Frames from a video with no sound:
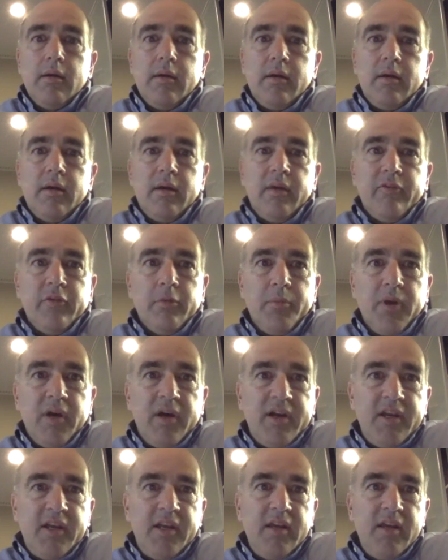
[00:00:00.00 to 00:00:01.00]

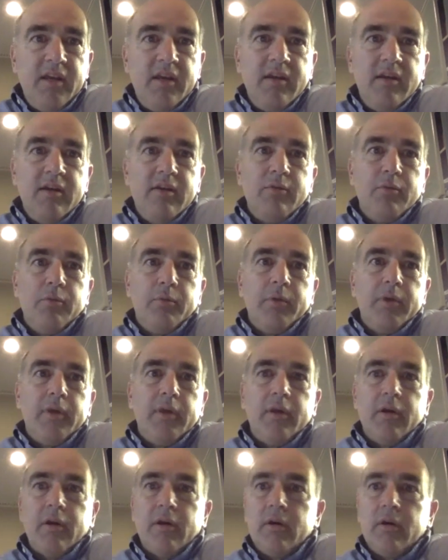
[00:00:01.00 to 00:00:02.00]
everybody,
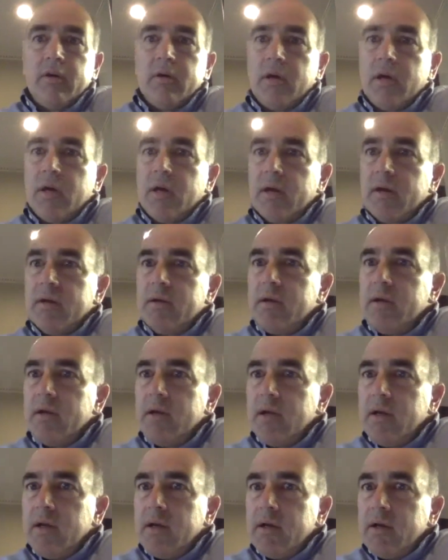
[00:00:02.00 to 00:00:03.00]
we are,
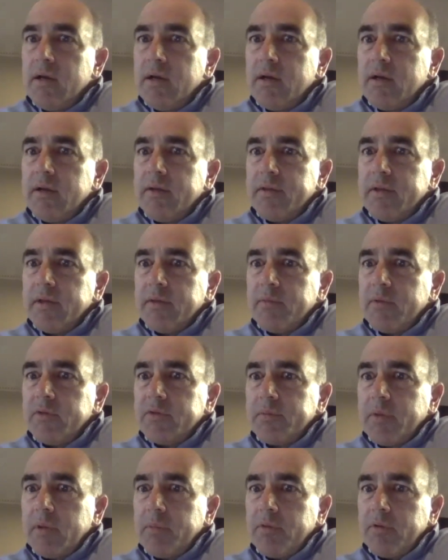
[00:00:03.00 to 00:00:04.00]
I think
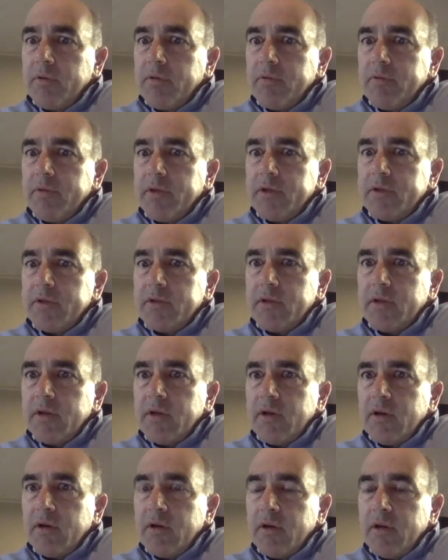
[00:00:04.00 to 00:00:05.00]
most people that
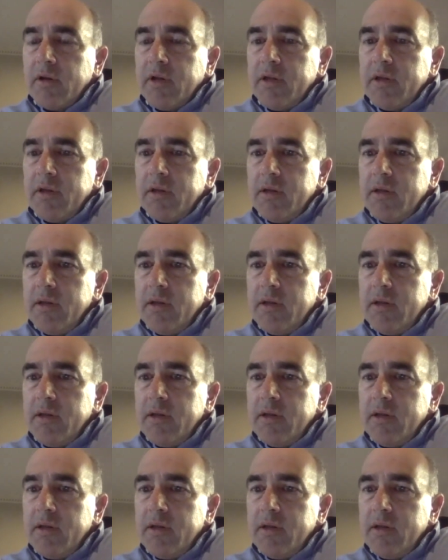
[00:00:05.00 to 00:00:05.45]
are in,